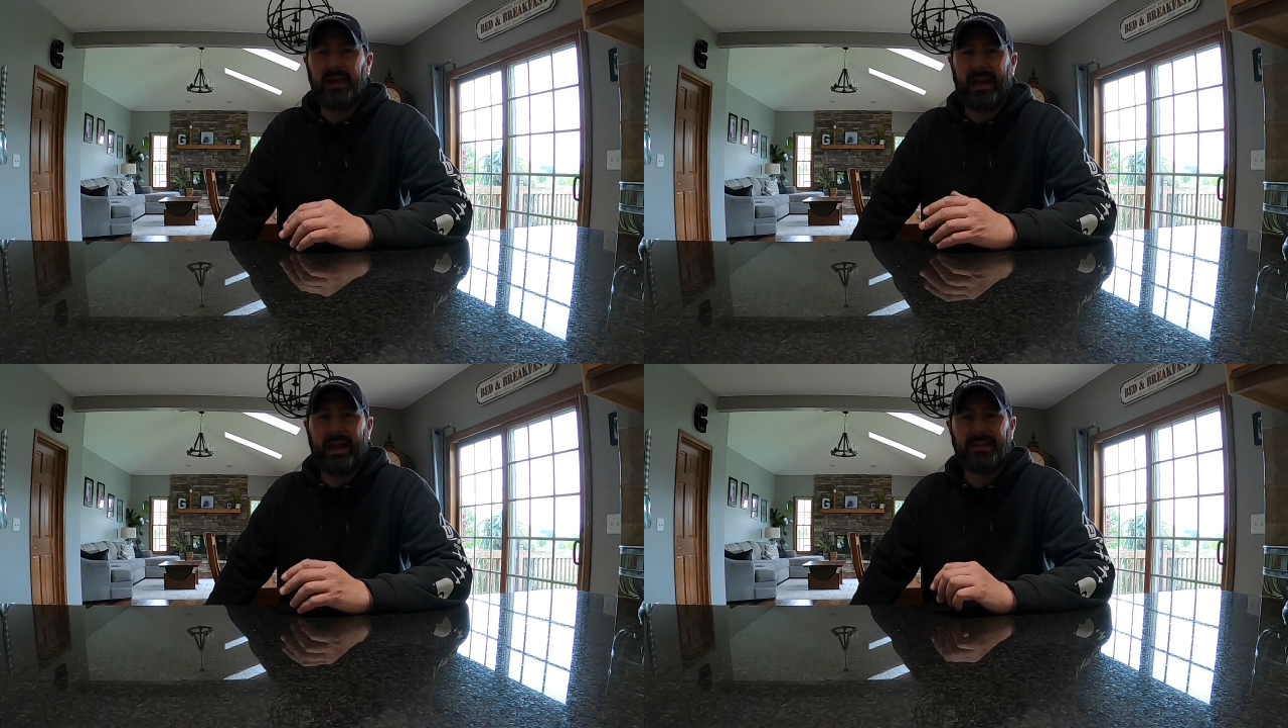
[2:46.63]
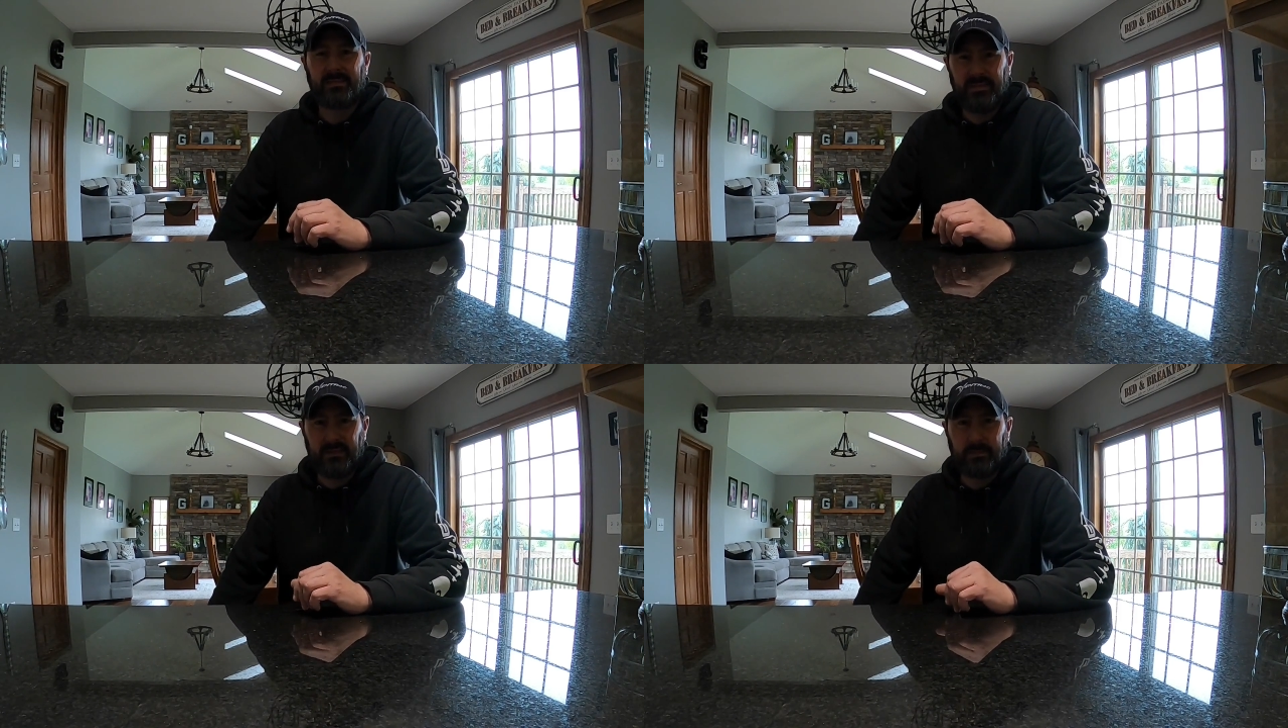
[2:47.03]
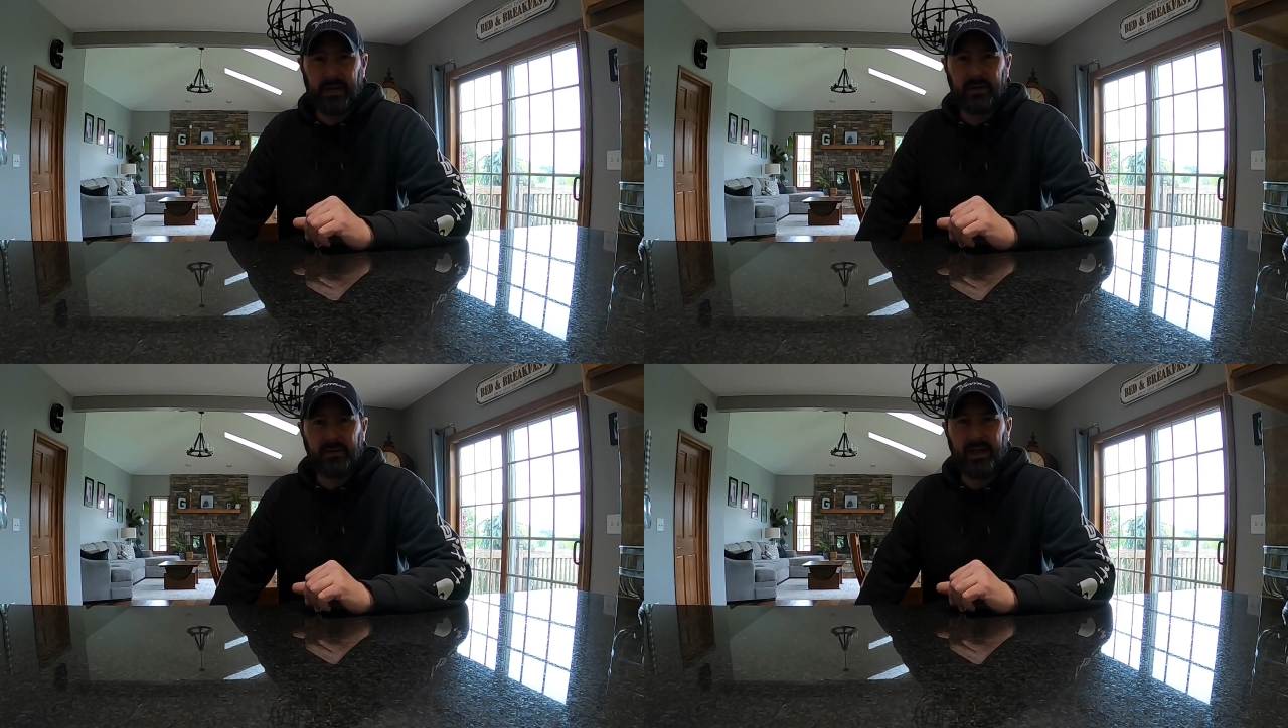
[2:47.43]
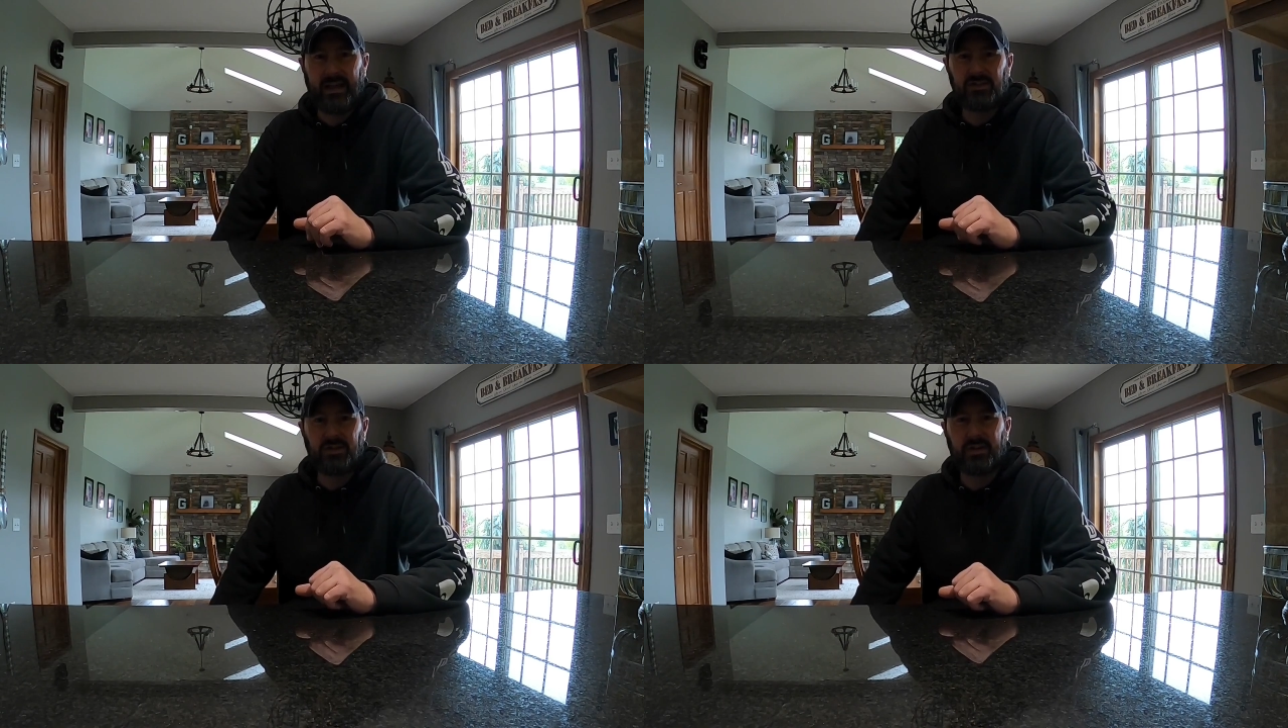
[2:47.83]
I got to meet Barry
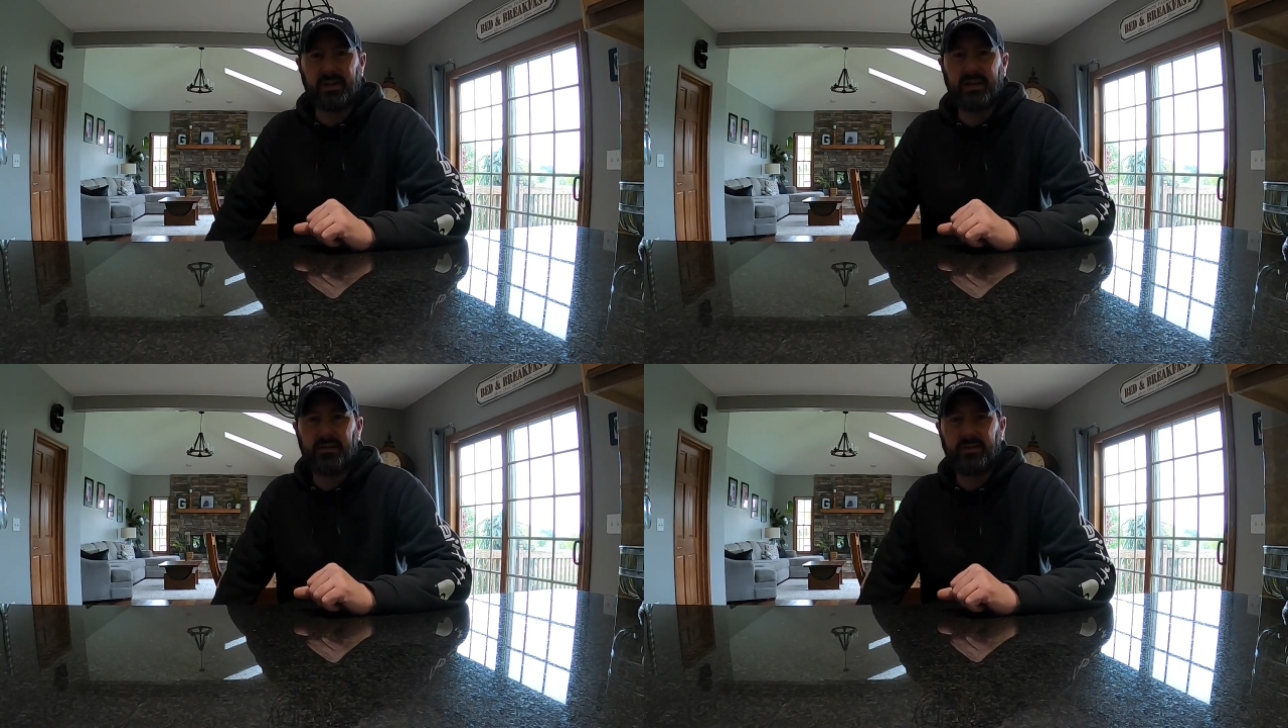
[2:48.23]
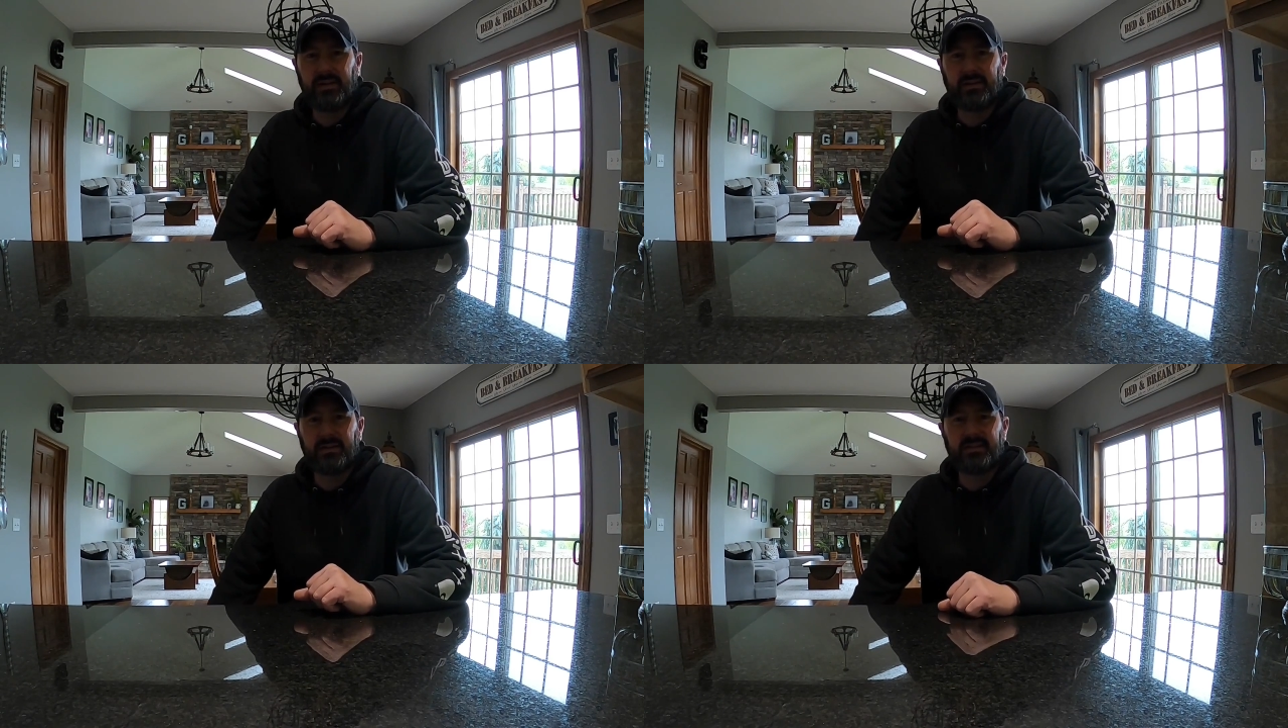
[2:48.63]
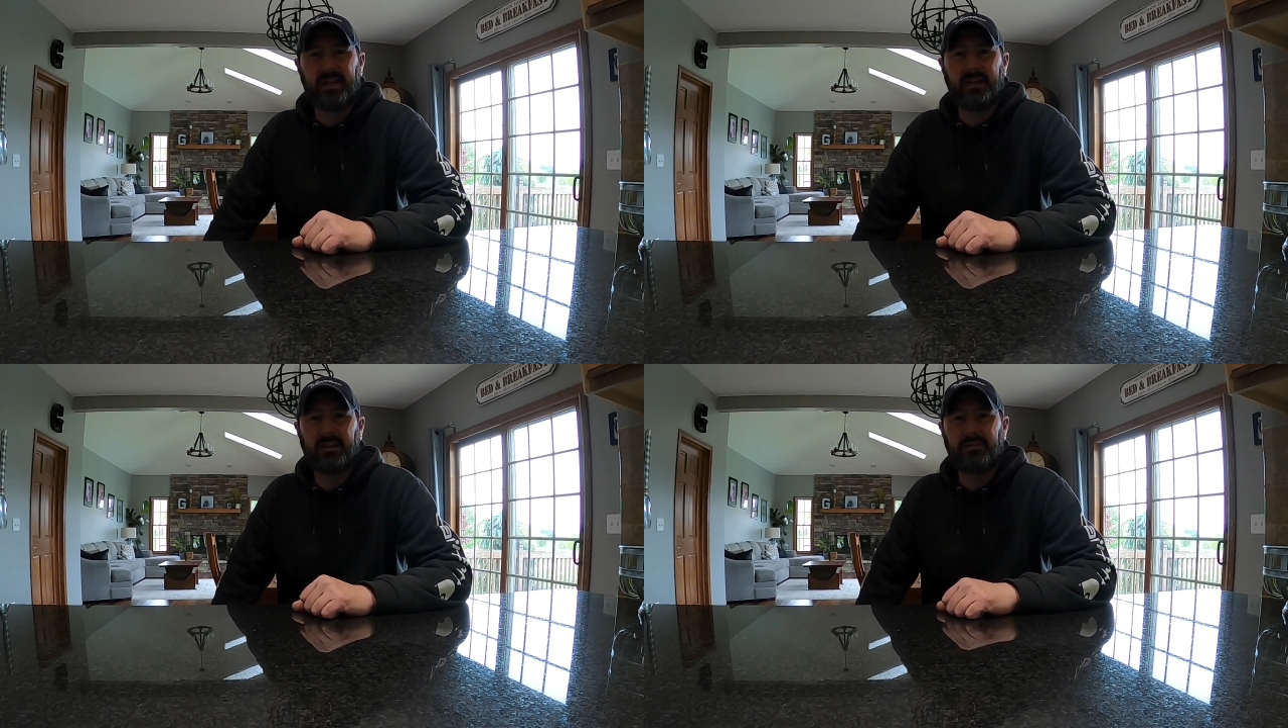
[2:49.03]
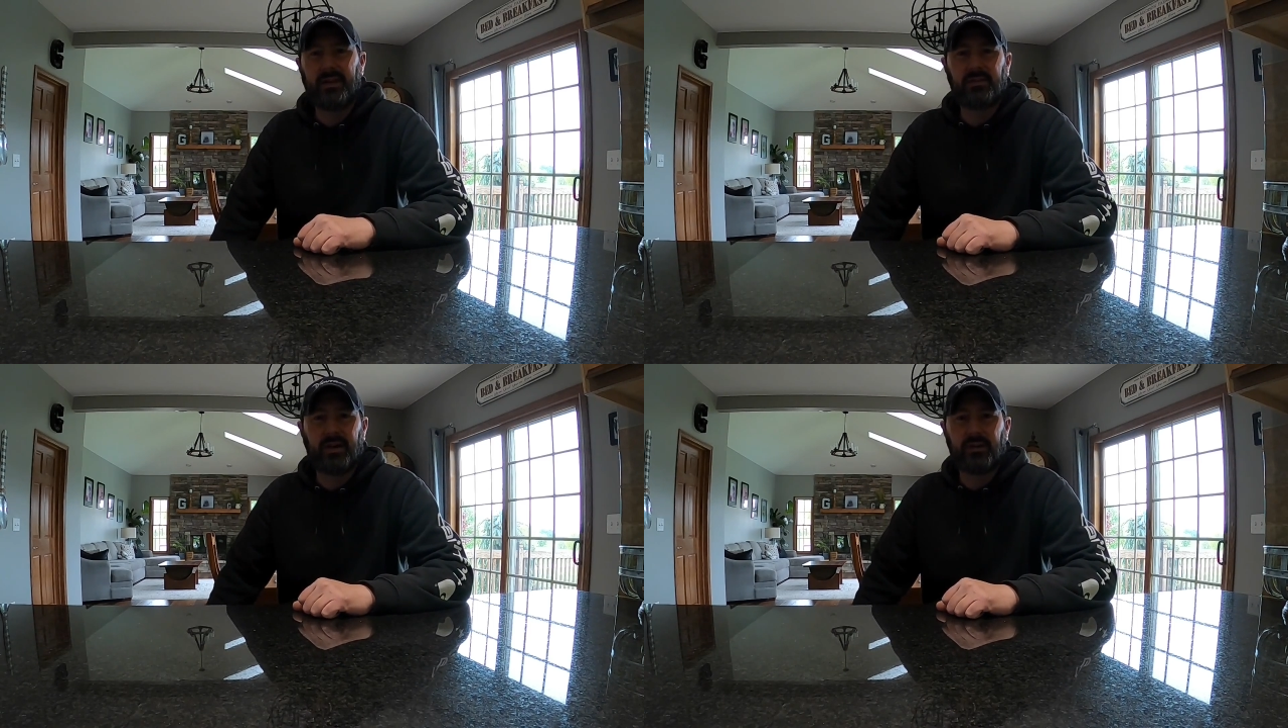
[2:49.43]
last year at Kidron at the Steiner
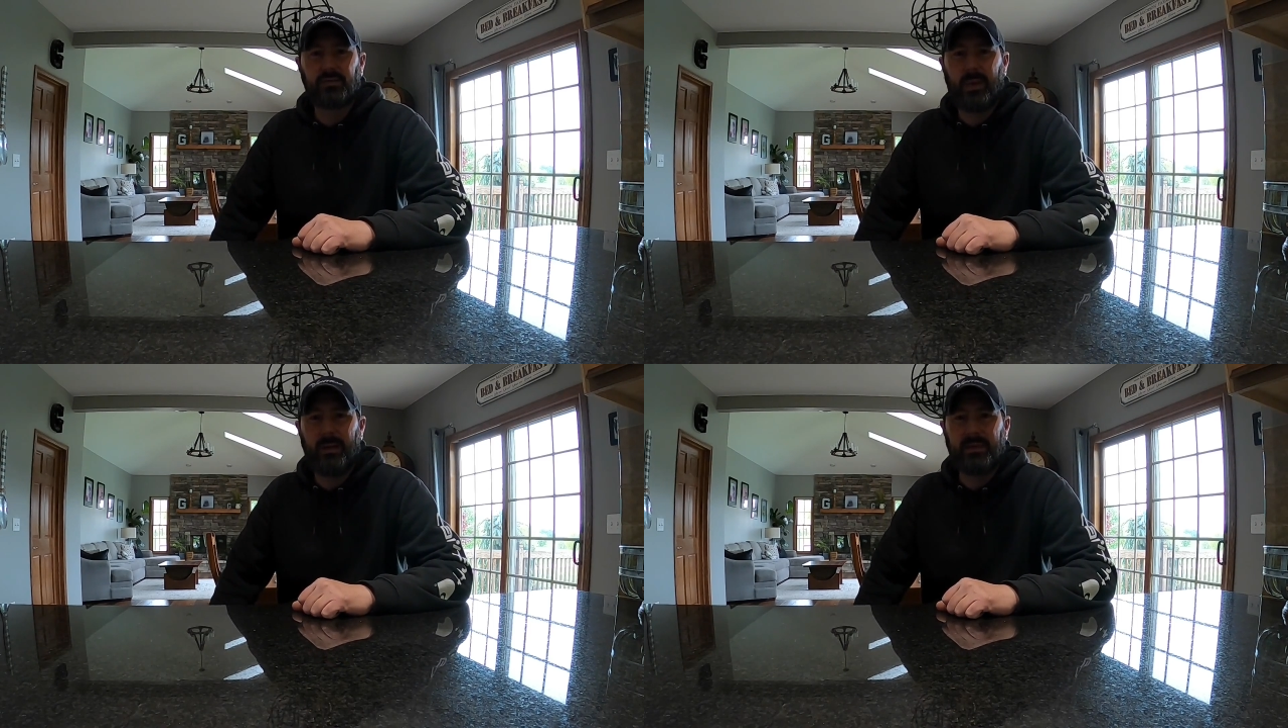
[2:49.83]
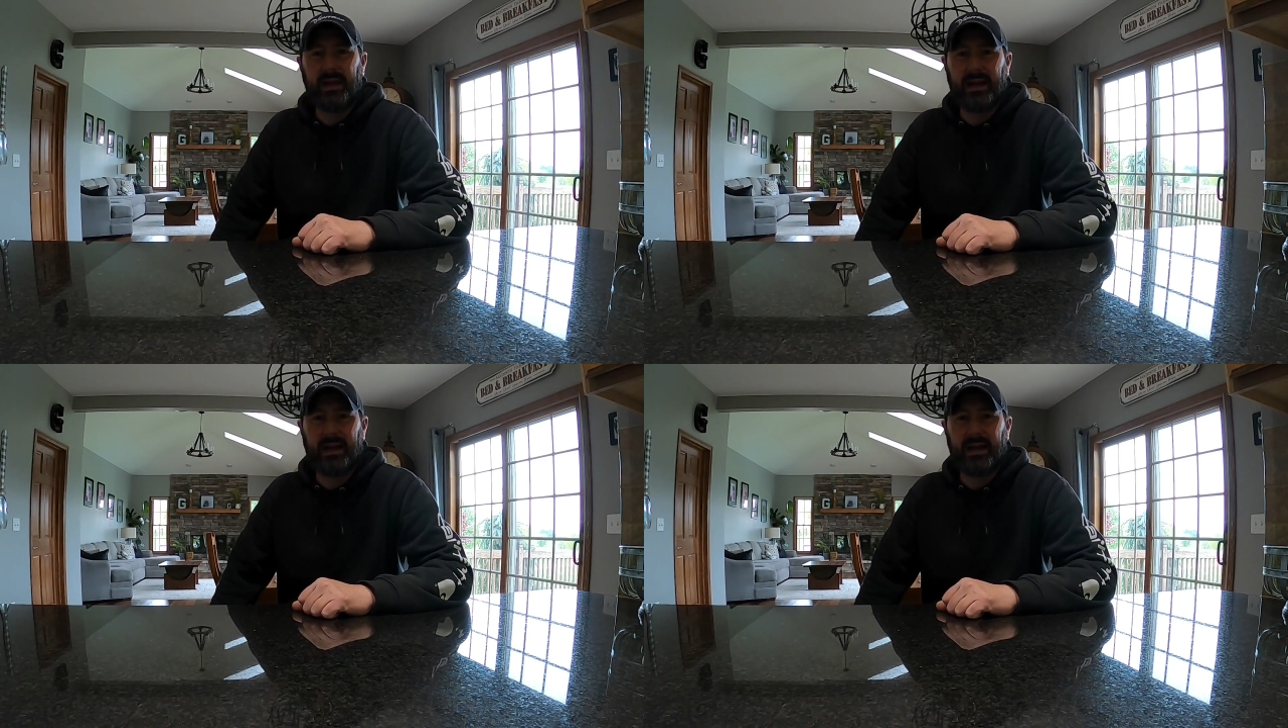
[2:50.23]
Ventrac swap meet.